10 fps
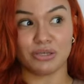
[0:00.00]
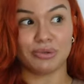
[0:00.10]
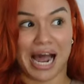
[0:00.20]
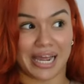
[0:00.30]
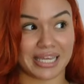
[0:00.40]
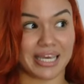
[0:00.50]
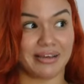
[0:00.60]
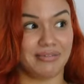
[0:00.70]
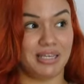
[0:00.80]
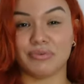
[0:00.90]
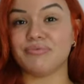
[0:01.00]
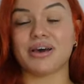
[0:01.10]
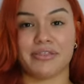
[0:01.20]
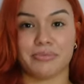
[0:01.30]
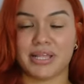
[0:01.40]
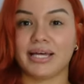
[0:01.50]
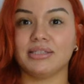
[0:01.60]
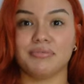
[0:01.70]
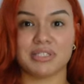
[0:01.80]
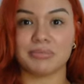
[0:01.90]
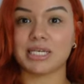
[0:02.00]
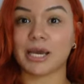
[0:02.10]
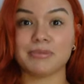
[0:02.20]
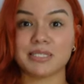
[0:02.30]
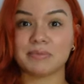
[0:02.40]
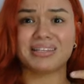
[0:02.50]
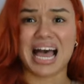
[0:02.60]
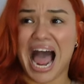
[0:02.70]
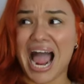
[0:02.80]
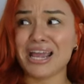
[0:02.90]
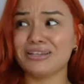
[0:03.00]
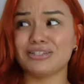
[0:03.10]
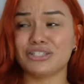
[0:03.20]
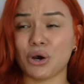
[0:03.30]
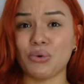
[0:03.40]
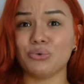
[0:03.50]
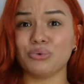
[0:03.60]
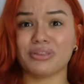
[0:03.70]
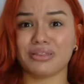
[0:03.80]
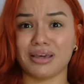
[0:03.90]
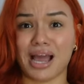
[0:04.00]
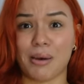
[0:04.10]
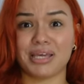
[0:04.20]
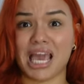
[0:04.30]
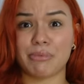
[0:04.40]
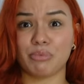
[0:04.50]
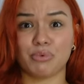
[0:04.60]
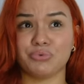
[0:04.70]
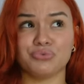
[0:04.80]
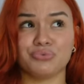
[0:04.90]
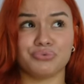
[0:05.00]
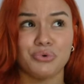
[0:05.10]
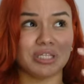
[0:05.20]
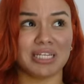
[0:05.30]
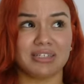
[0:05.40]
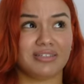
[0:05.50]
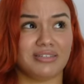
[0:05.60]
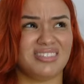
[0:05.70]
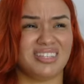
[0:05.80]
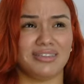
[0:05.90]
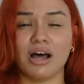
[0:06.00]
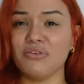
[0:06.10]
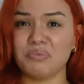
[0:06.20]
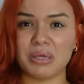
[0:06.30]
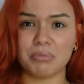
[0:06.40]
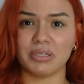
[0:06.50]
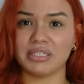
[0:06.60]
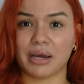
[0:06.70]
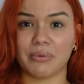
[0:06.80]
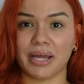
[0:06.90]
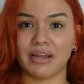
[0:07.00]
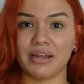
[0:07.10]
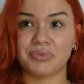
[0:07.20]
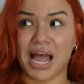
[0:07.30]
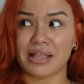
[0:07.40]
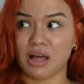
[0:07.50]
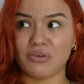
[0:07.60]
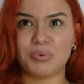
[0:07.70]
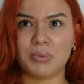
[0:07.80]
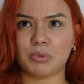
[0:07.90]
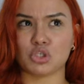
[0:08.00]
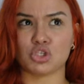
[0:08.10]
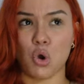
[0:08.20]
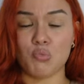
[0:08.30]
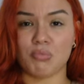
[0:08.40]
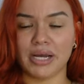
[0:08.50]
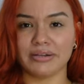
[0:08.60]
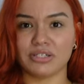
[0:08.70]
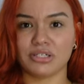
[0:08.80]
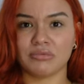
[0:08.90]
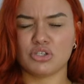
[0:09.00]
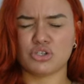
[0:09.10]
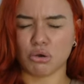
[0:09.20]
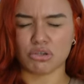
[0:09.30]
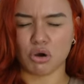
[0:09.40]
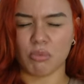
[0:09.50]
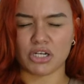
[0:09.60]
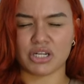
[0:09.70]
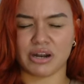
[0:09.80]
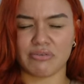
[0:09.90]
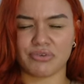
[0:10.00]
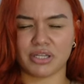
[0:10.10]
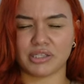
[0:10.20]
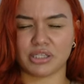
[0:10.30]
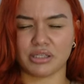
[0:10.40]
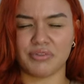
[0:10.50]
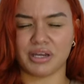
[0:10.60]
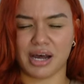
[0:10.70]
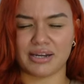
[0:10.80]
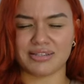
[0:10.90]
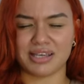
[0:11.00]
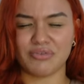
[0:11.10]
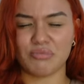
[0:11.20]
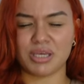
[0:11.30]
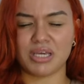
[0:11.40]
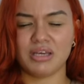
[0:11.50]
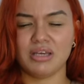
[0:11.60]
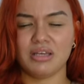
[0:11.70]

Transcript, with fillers: you, I can't even fathom that love sometimes because I don't think I'm capable fully to, to love people in that way. I love people so much, so, so much that I feel like the love that God has given me